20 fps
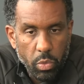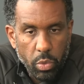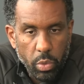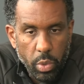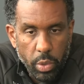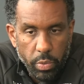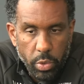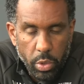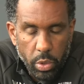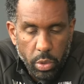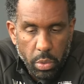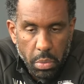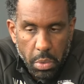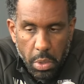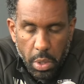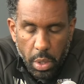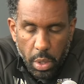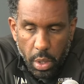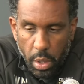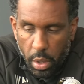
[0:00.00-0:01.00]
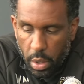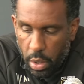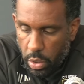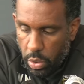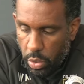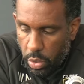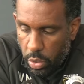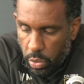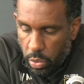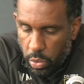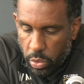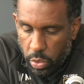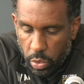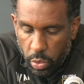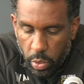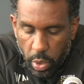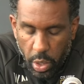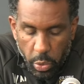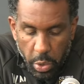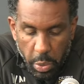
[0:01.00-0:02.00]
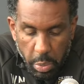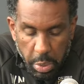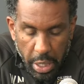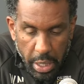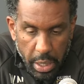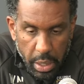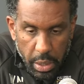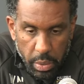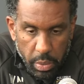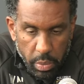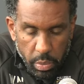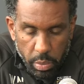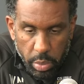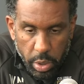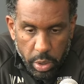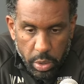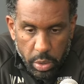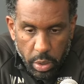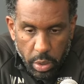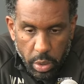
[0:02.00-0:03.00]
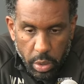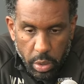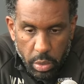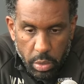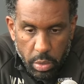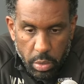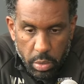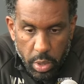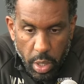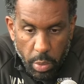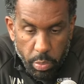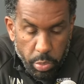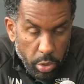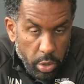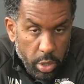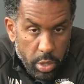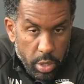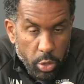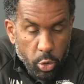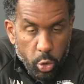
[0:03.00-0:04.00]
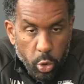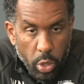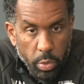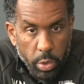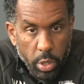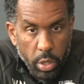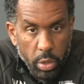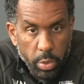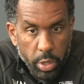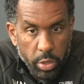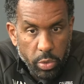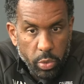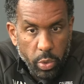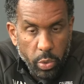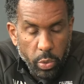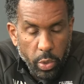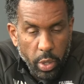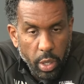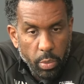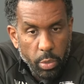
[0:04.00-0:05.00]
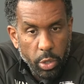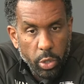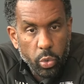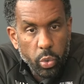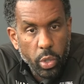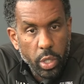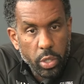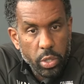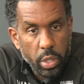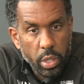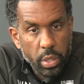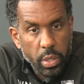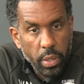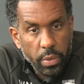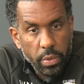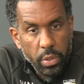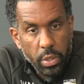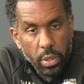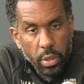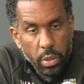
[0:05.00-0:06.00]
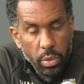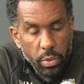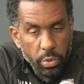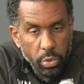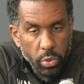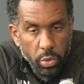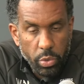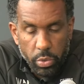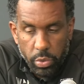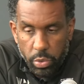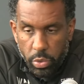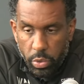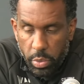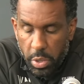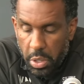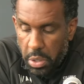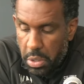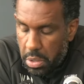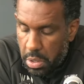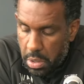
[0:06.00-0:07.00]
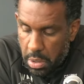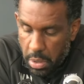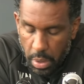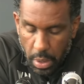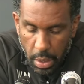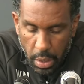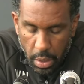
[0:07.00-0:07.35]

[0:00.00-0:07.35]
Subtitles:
with the way we play, but they put us in trouble, but we were able to adjust after a few minutes.